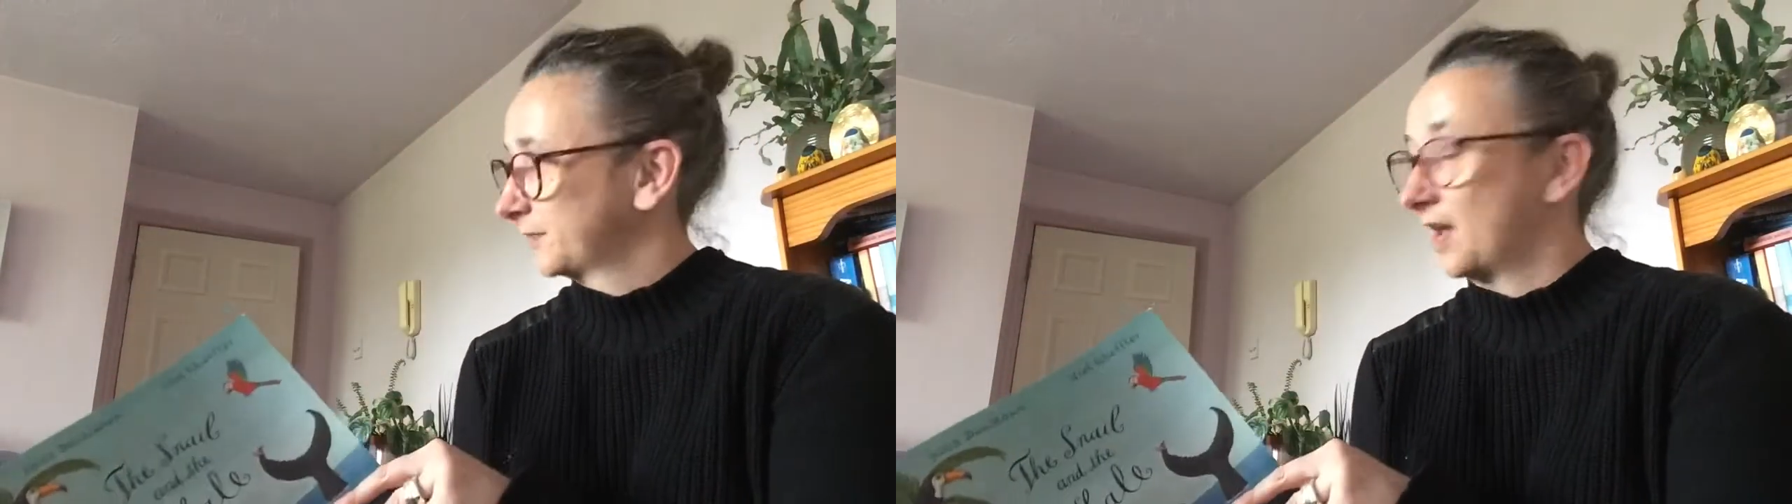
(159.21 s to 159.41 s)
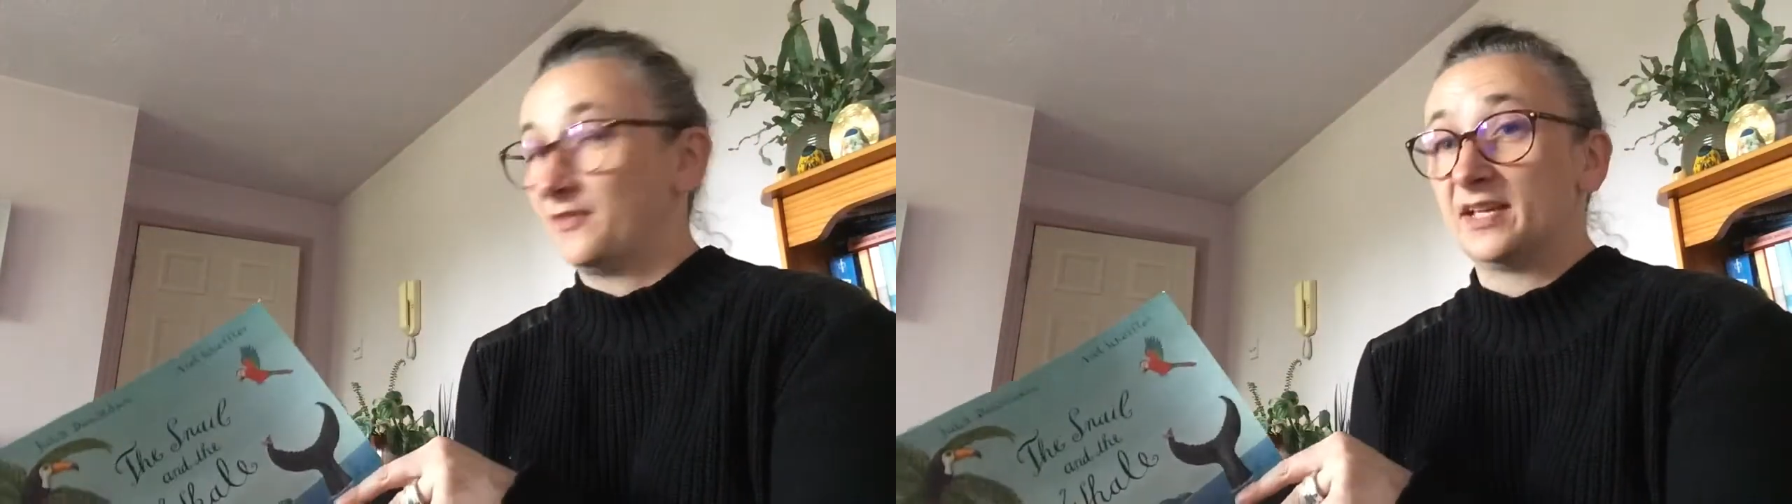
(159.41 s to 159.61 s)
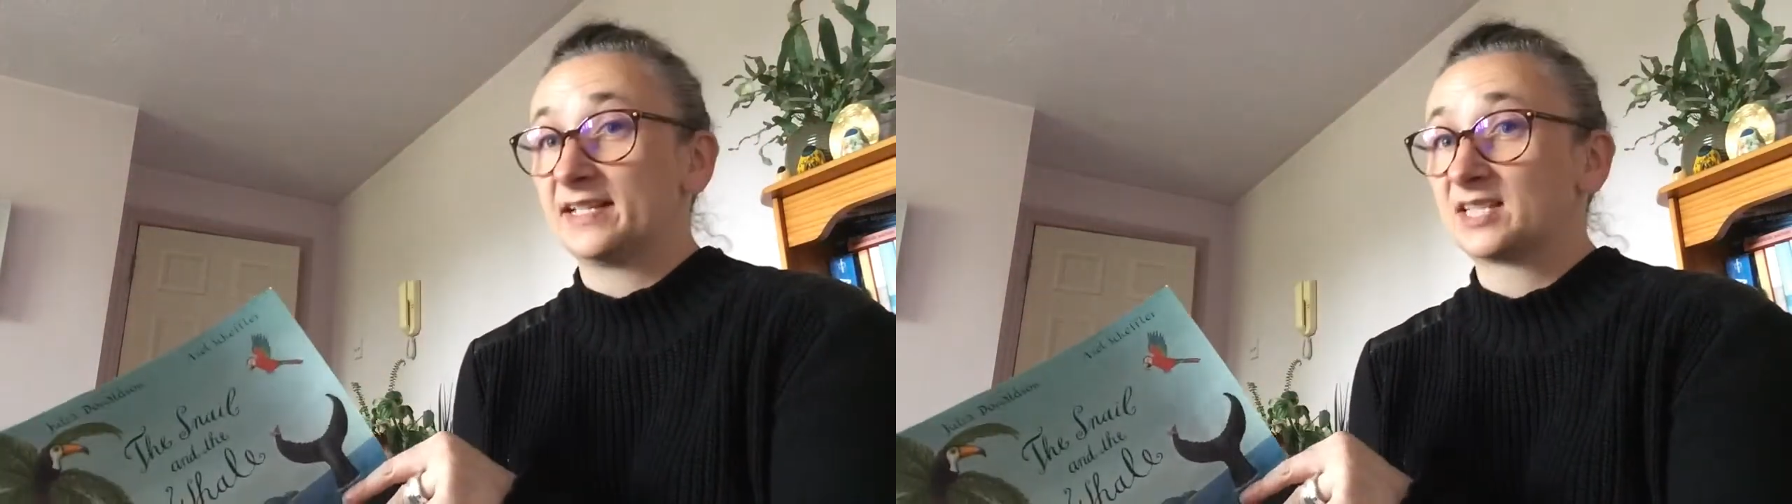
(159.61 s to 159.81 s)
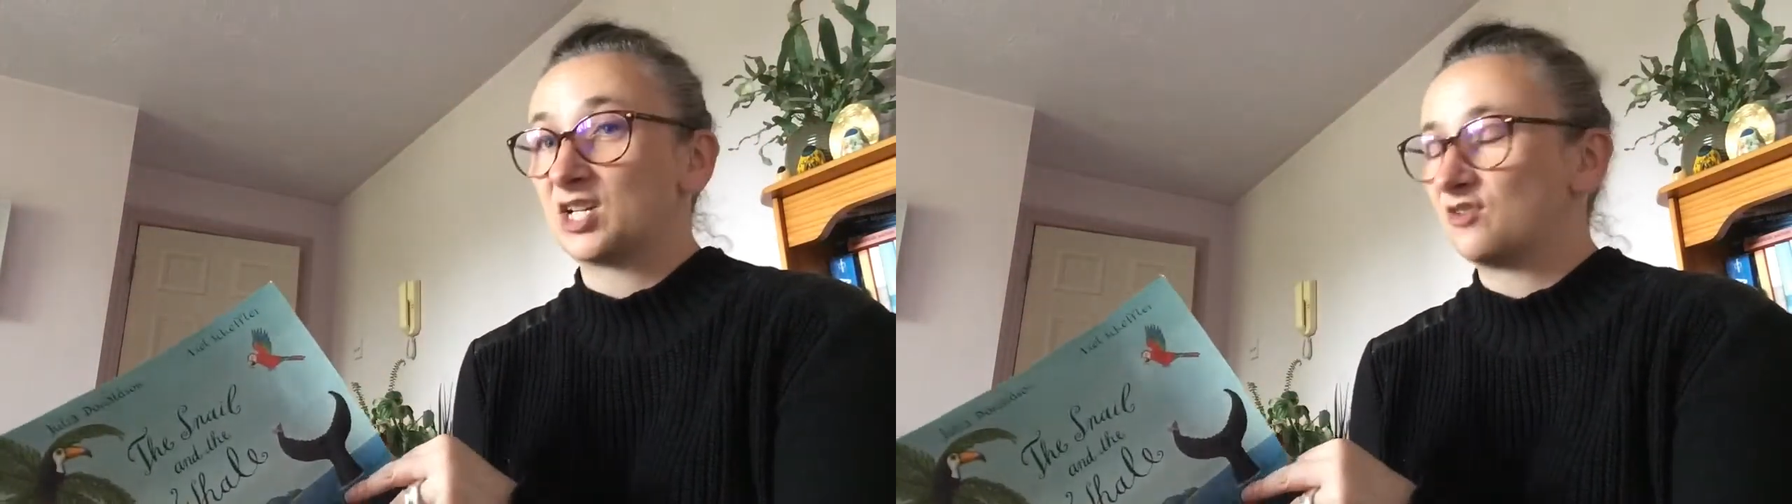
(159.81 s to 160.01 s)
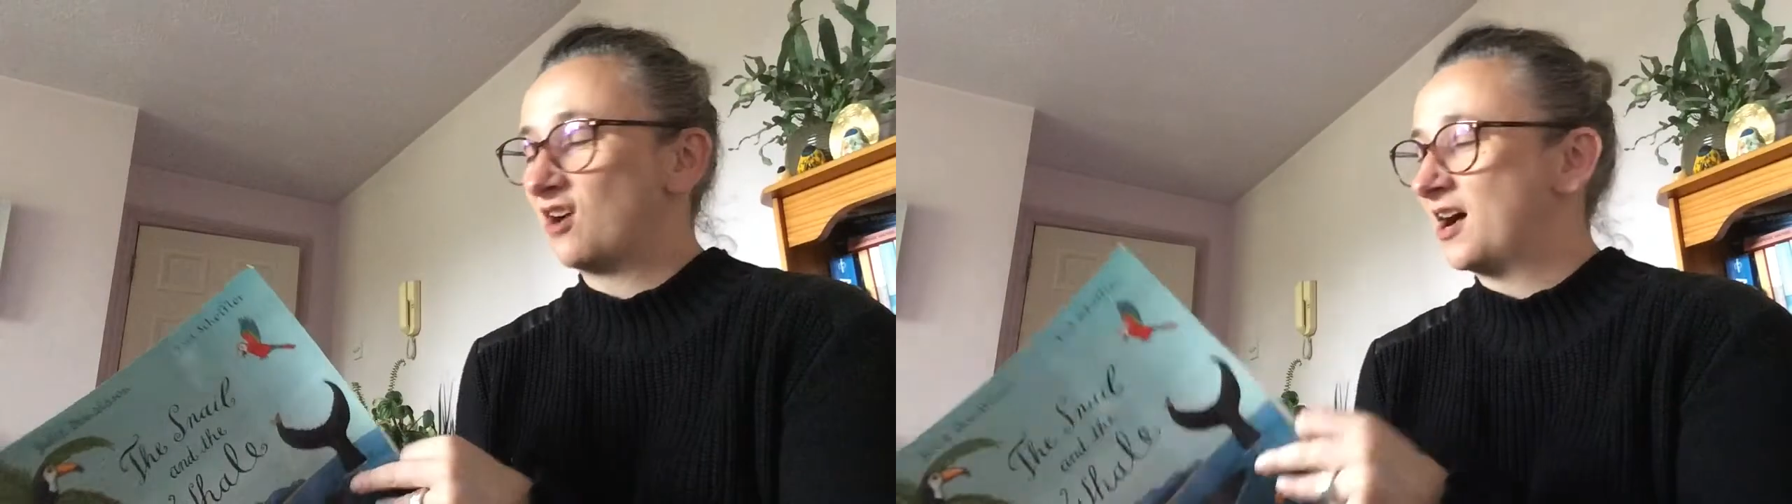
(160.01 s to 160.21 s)
I think it's going
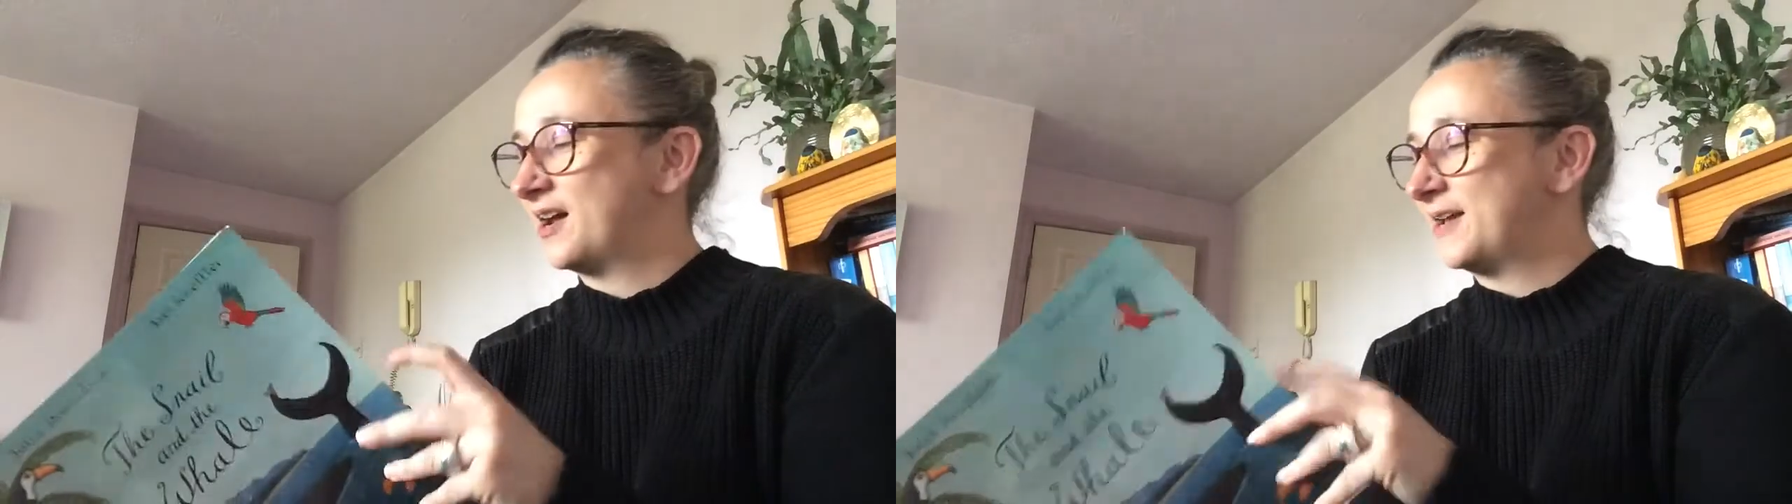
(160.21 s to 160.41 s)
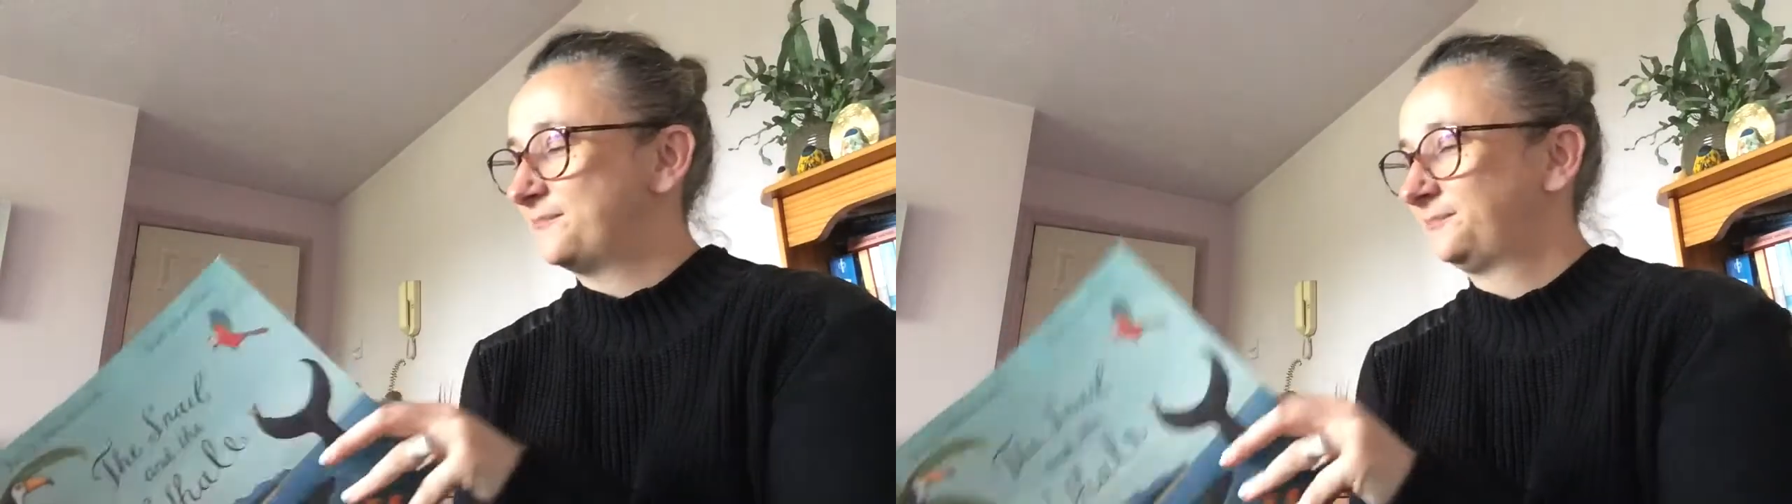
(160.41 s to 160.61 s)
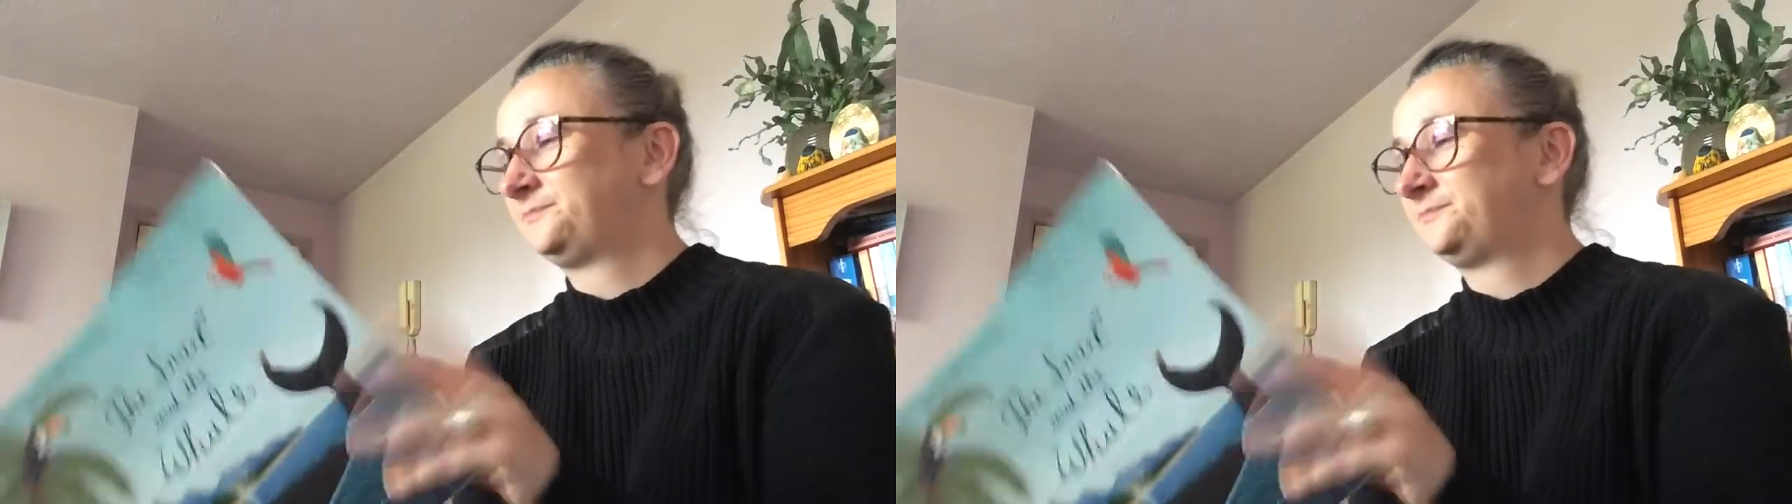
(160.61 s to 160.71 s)
to rhyme.